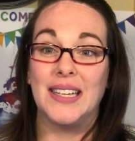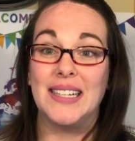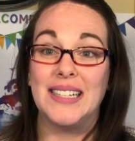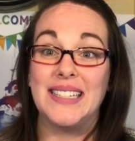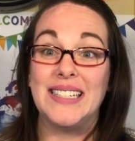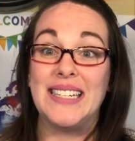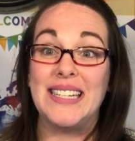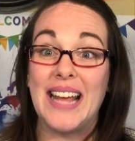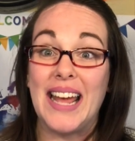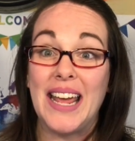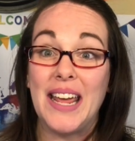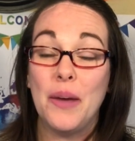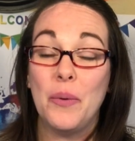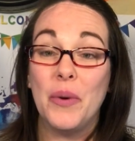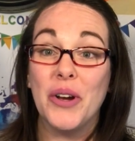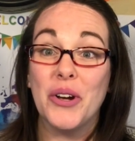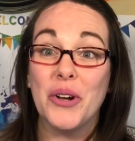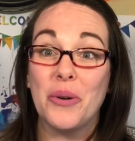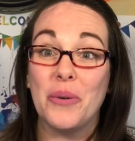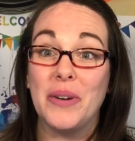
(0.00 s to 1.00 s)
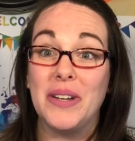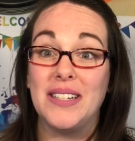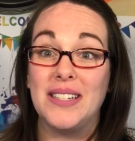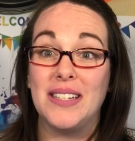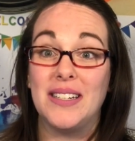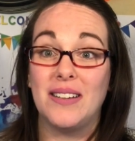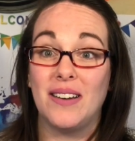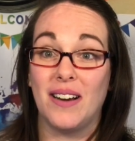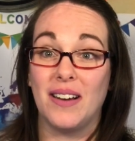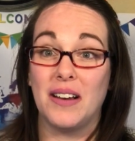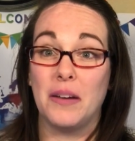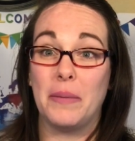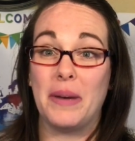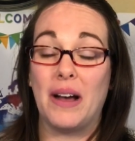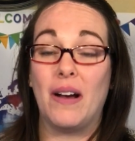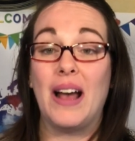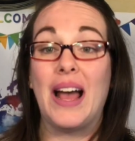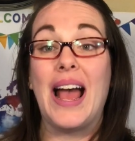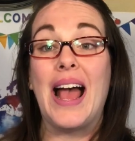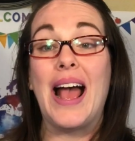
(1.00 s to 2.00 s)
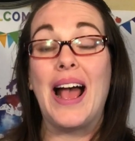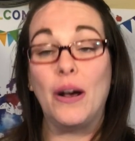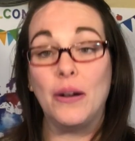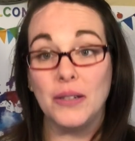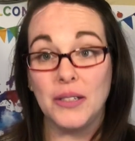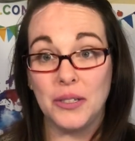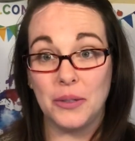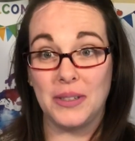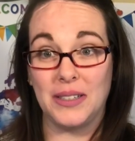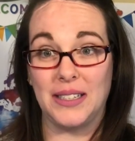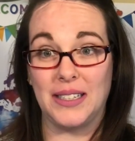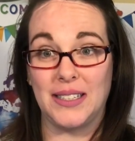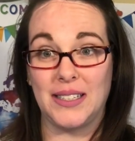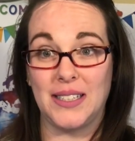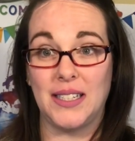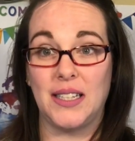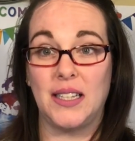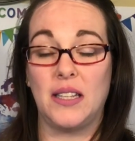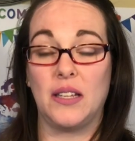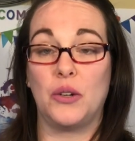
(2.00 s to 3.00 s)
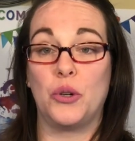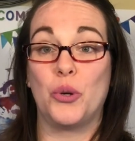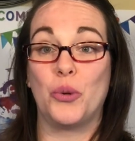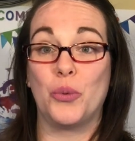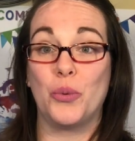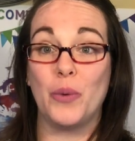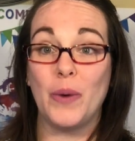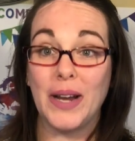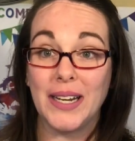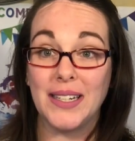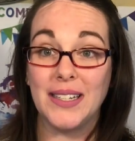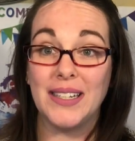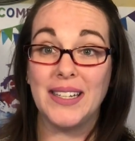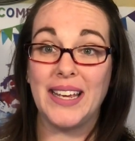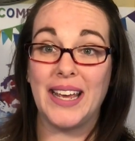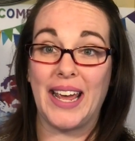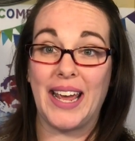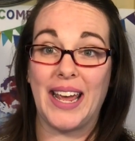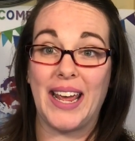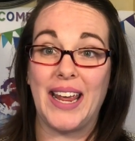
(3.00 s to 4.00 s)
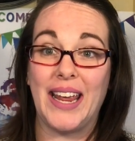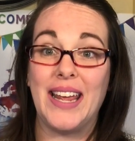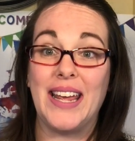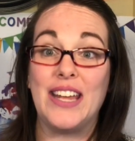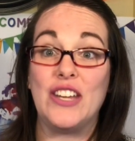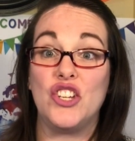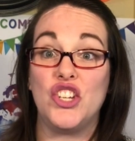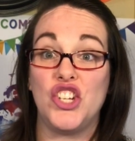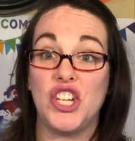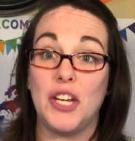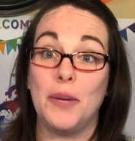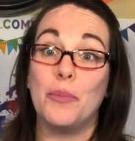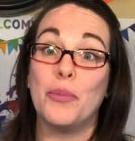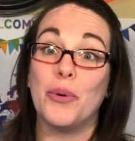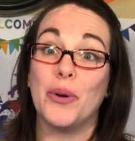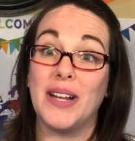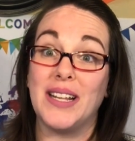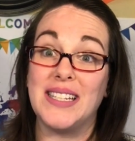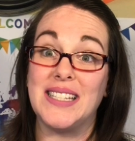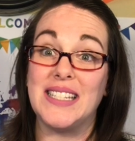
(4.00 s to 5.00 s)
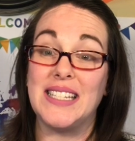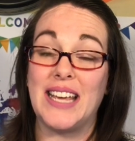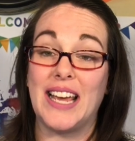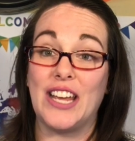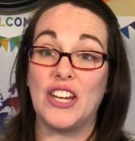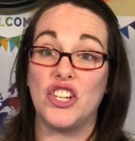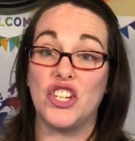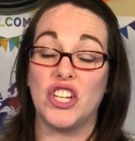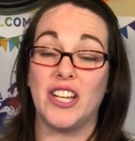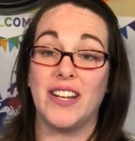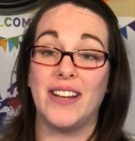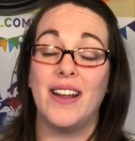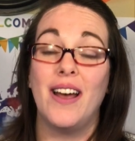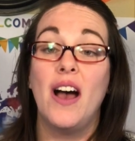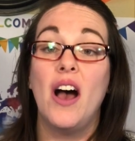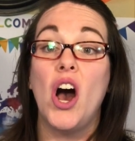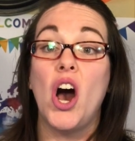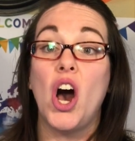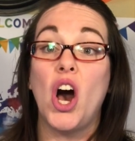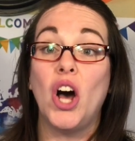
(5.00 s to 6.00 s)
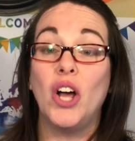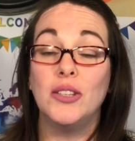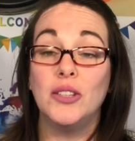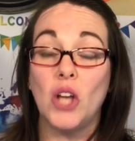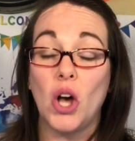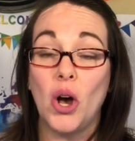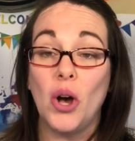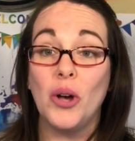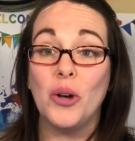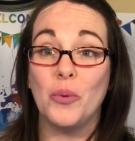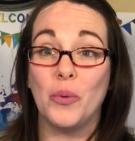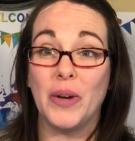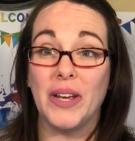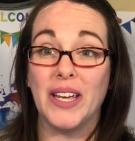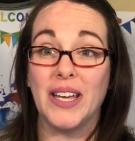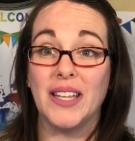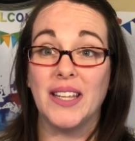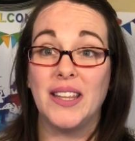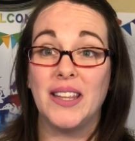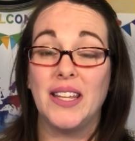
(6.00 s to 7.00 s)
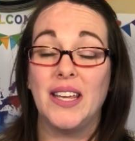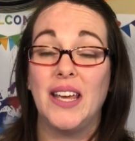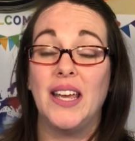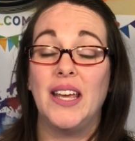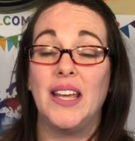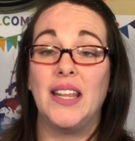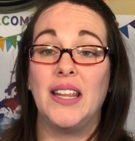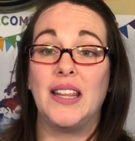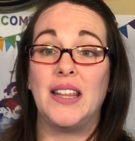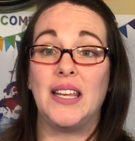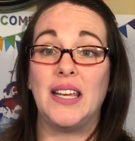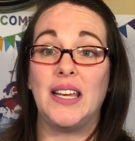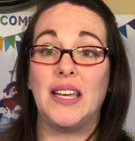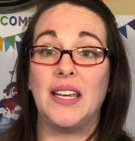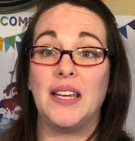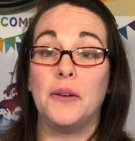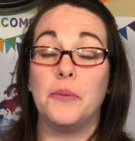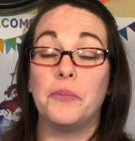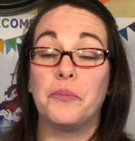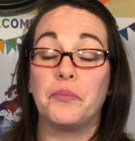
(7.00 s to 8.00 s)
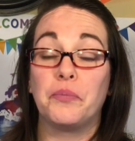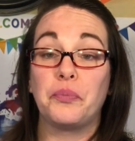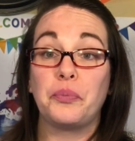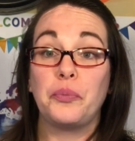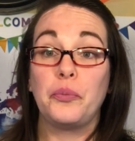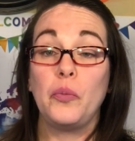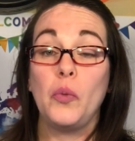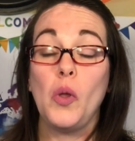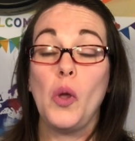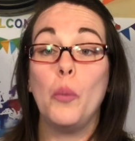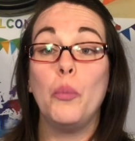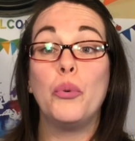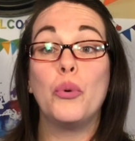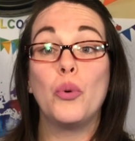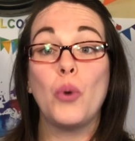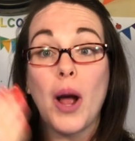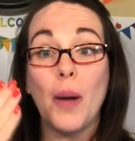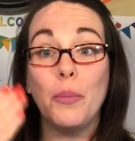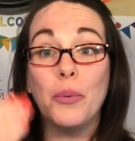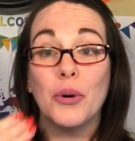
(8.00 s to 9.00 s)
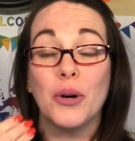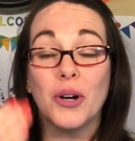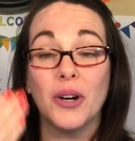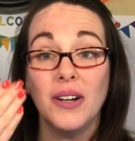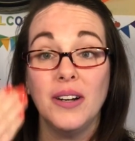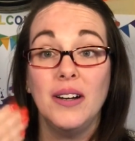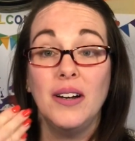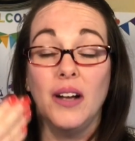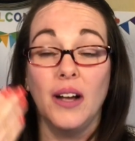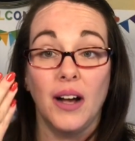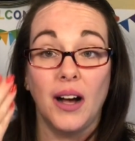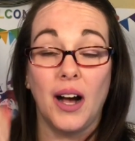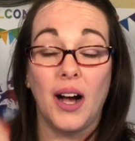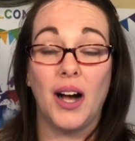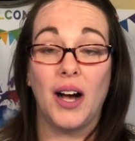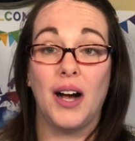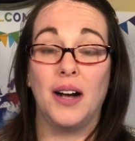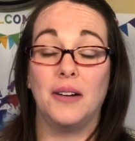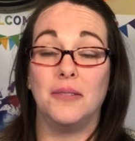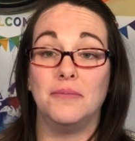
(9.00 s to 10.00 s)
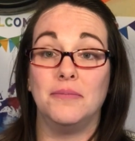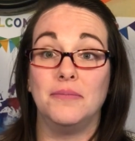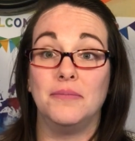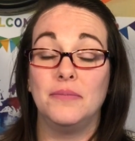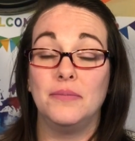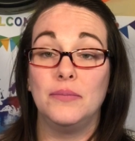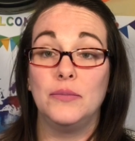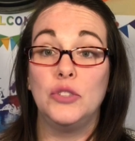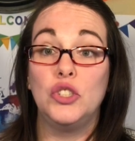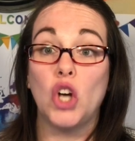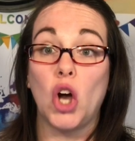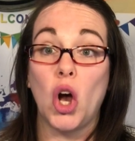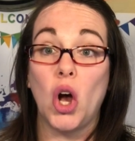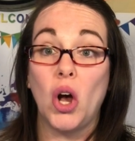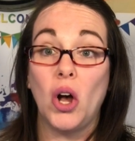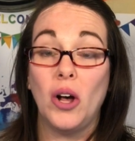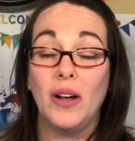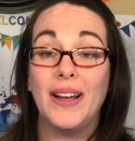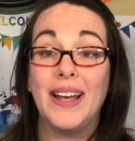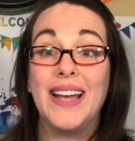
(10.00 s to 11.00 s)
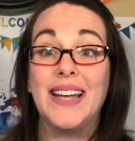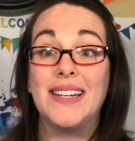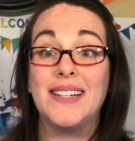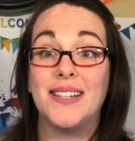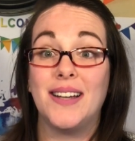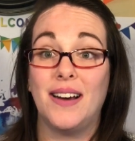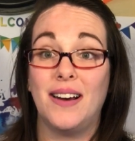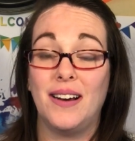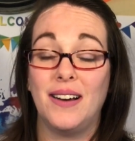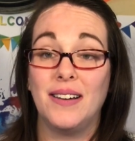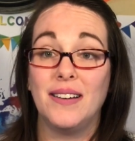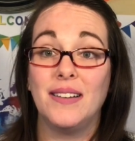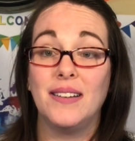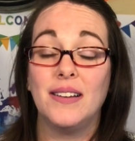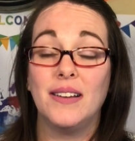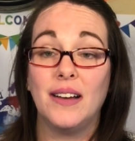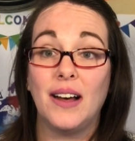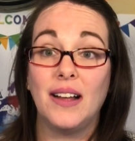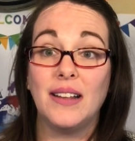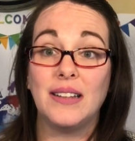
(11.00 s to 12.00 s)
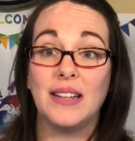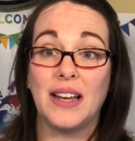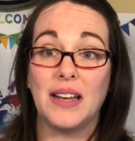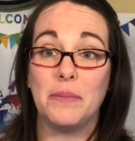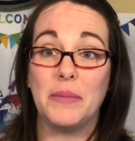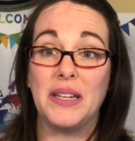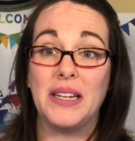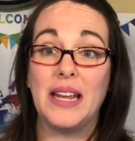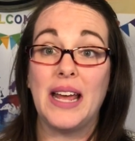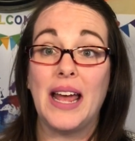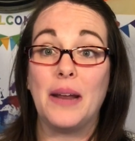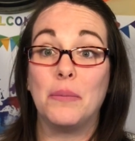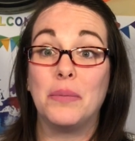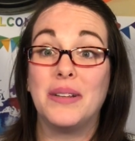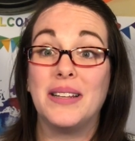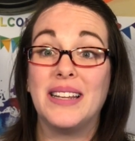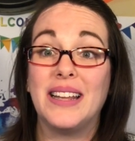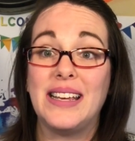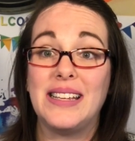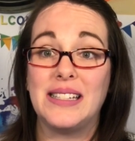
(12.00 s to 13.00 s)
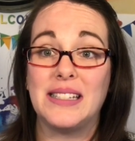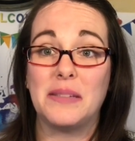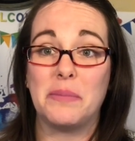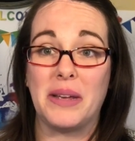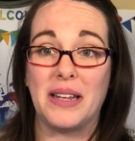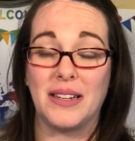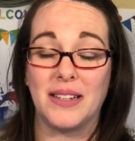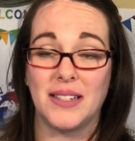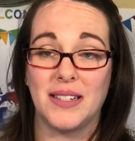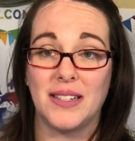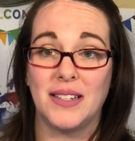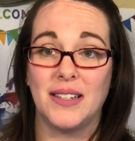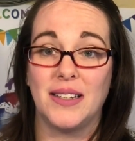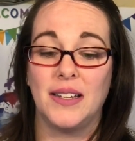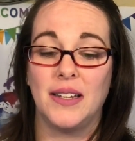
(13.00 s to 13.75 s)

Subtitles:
Today we are going to talk about how to elicit the correct K and G pronunciation along with the proper jaw and tongue alignment and placement.